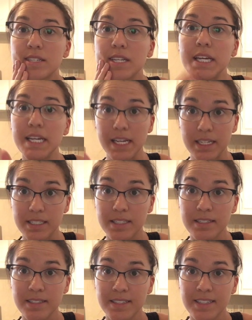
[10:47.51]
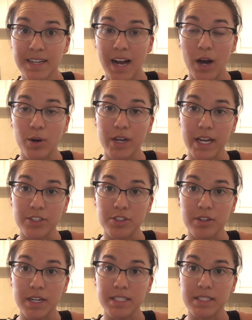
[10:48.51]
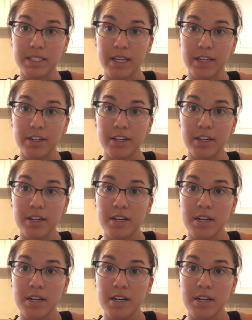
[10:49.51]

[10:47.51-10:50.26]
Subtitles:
eat. I will catch you guys later.